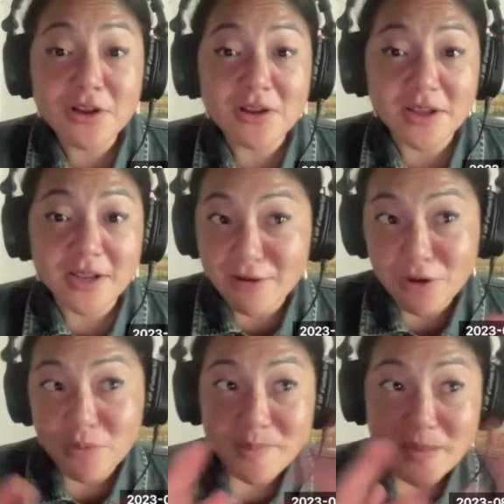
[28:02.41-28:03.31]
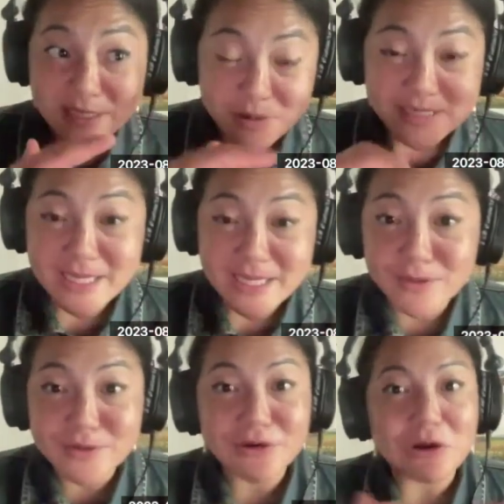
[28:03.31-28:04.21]
Again, going back to what we said
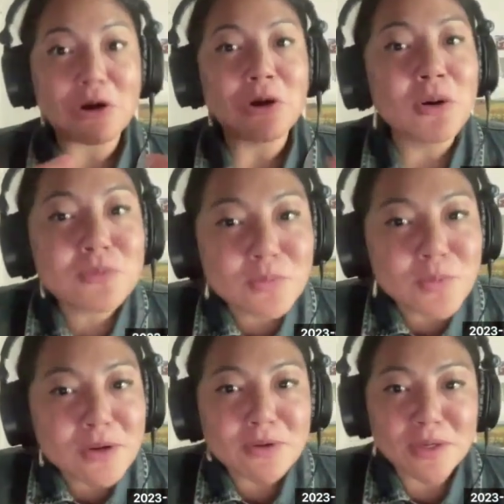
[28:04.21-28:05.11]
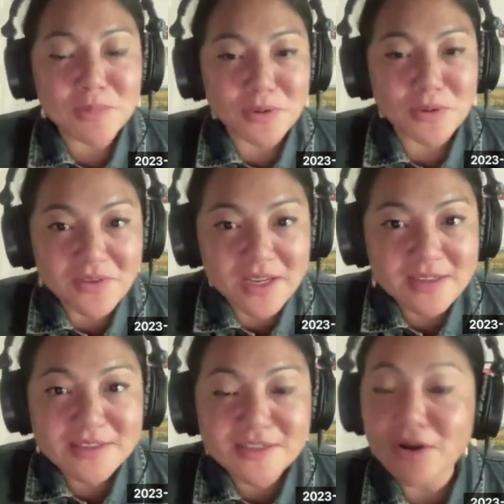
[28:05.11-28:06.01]
earlier, own where you're
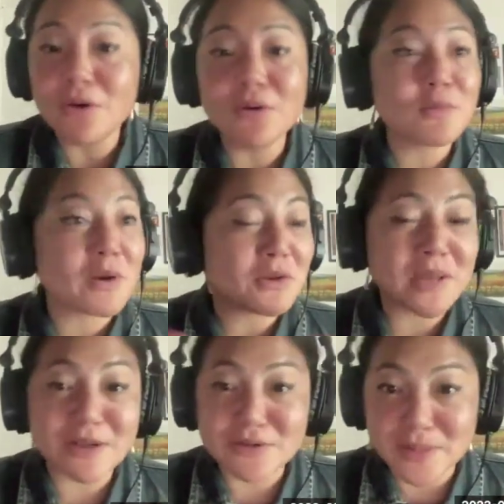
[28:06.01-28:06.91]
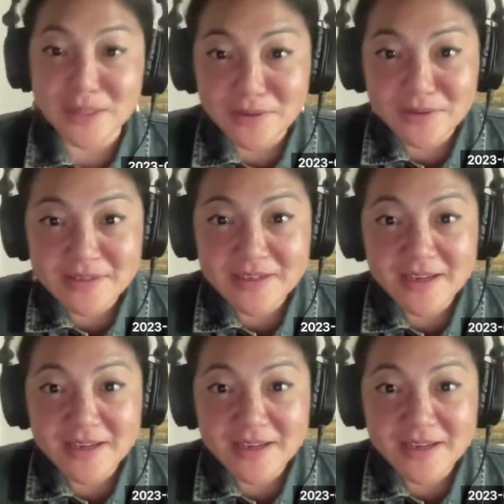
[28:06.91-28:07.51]
imperfect, own where you get triggered.